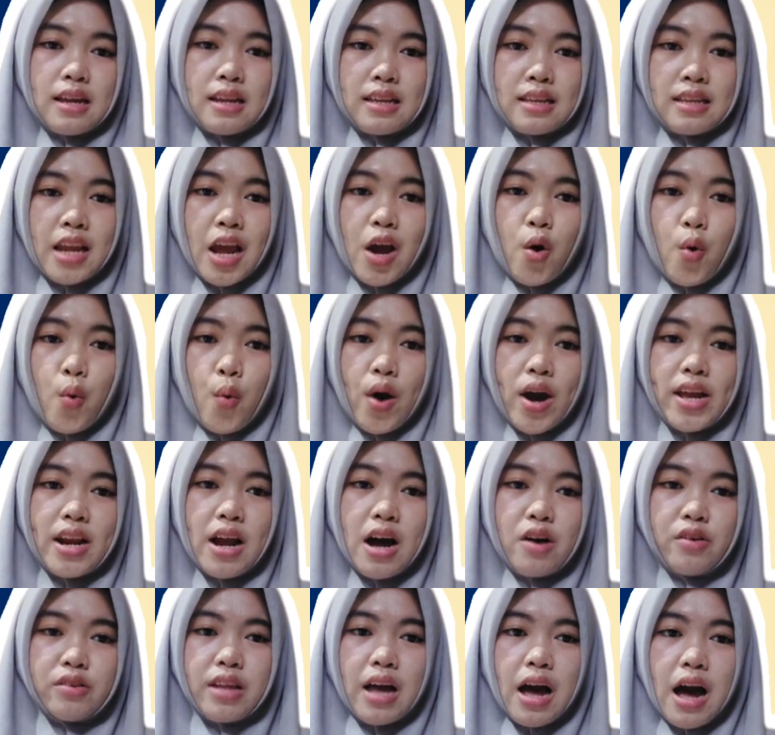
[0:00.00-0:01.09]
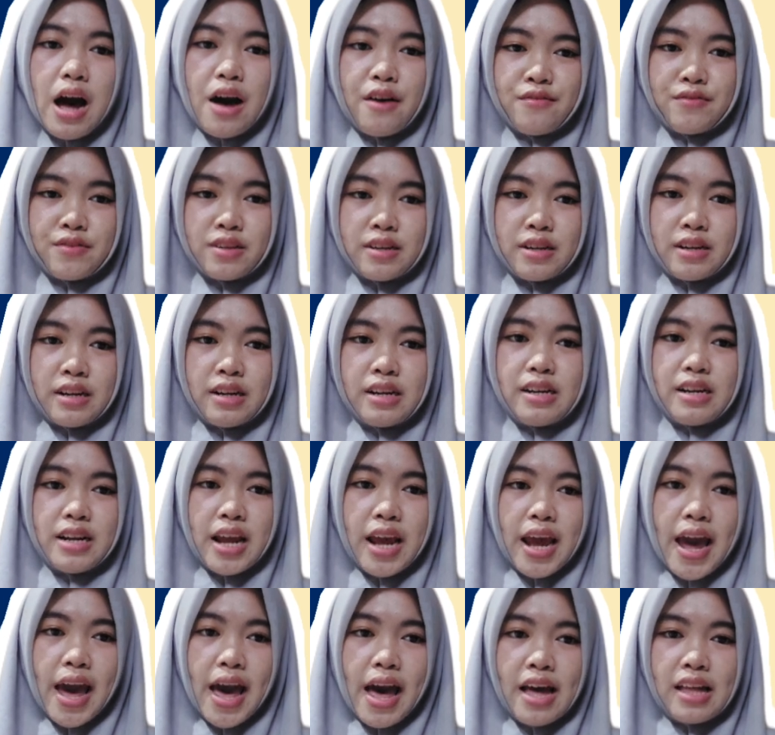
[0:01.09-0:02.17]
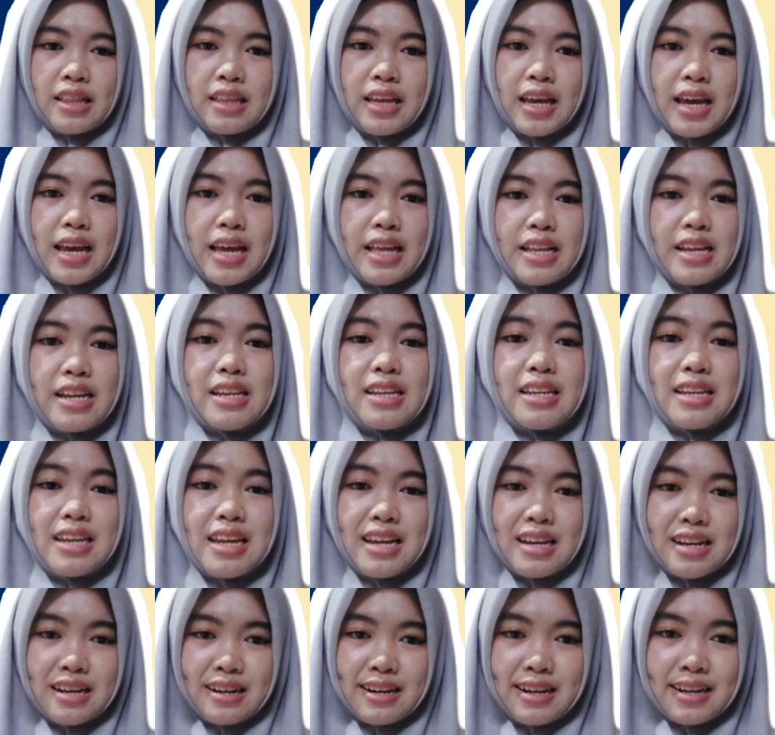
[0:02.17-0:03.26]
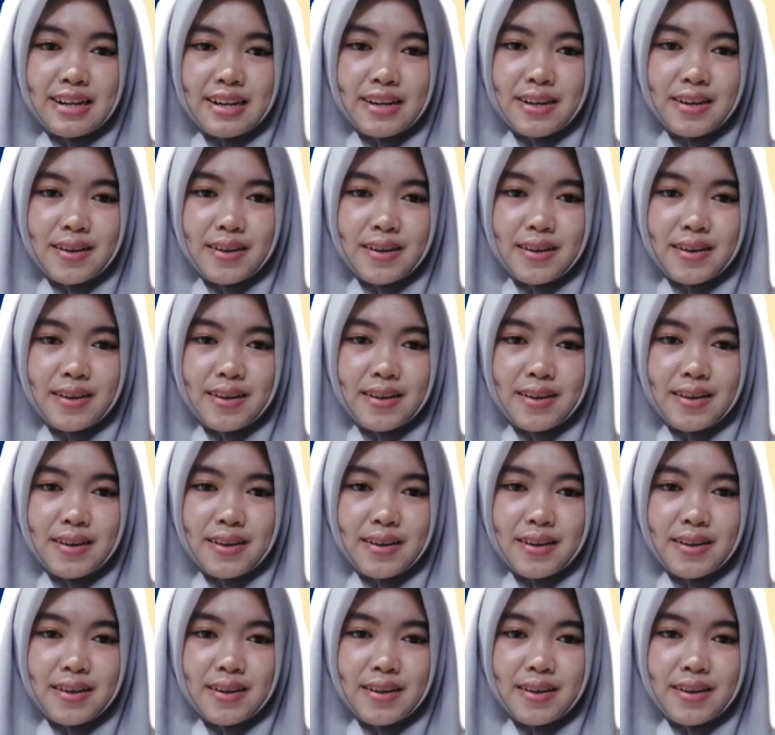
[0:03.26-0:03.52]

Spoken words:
They went out after they had eaten dinner.